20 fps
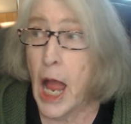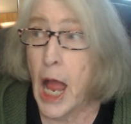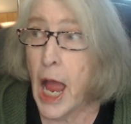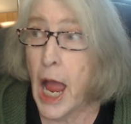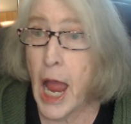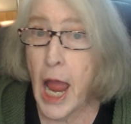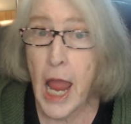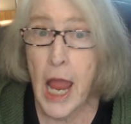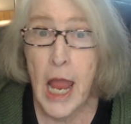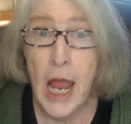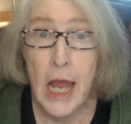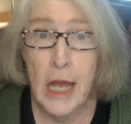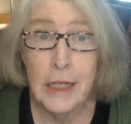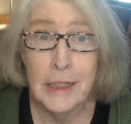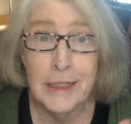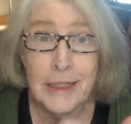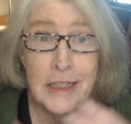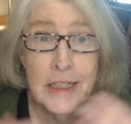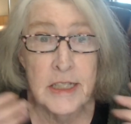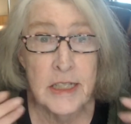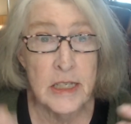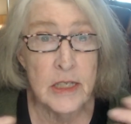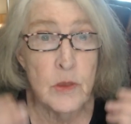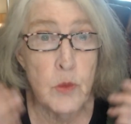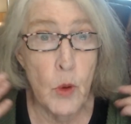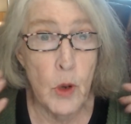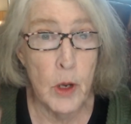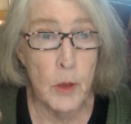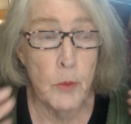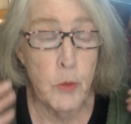And this is
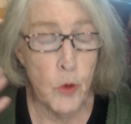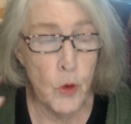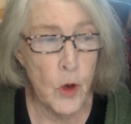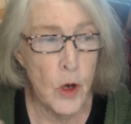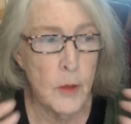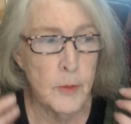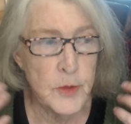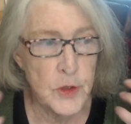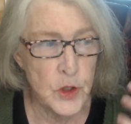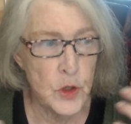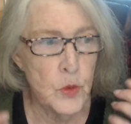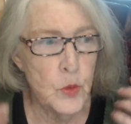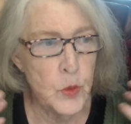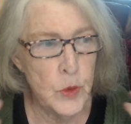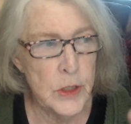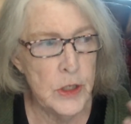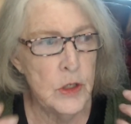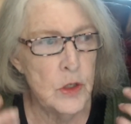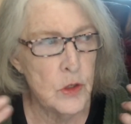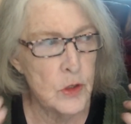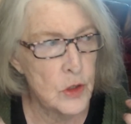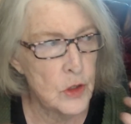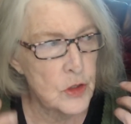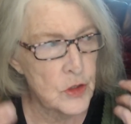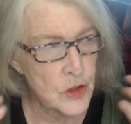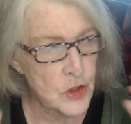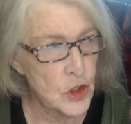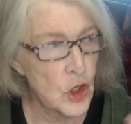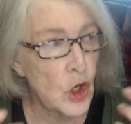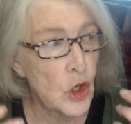what prompts your reader to
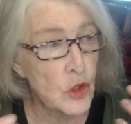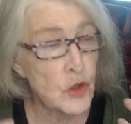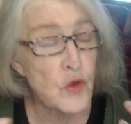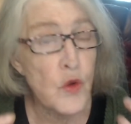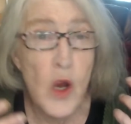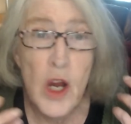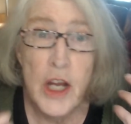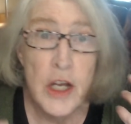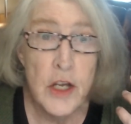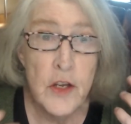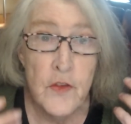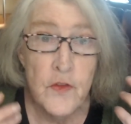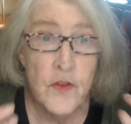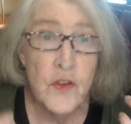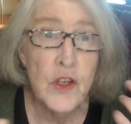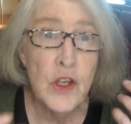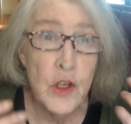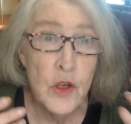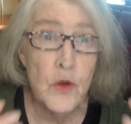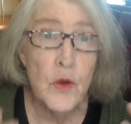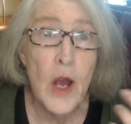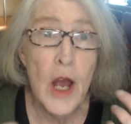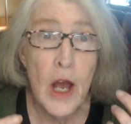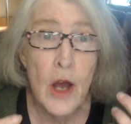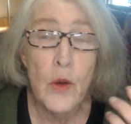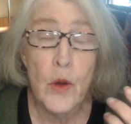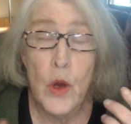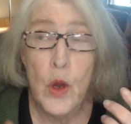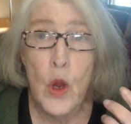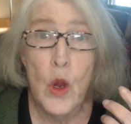start trying to figure out
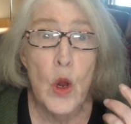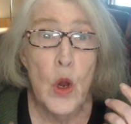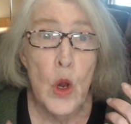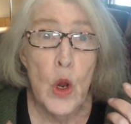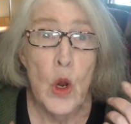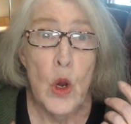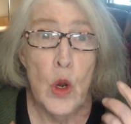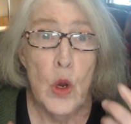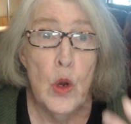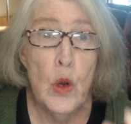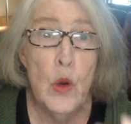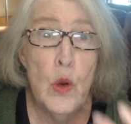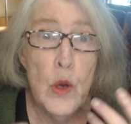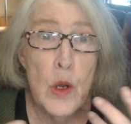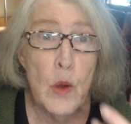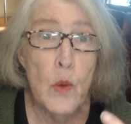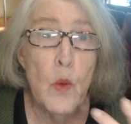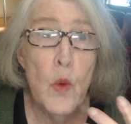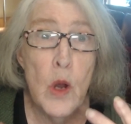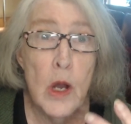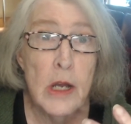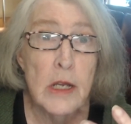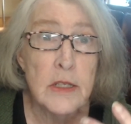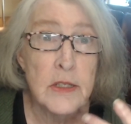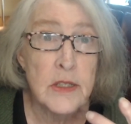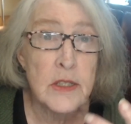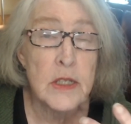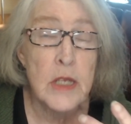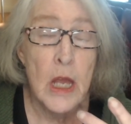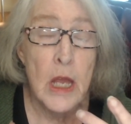who it was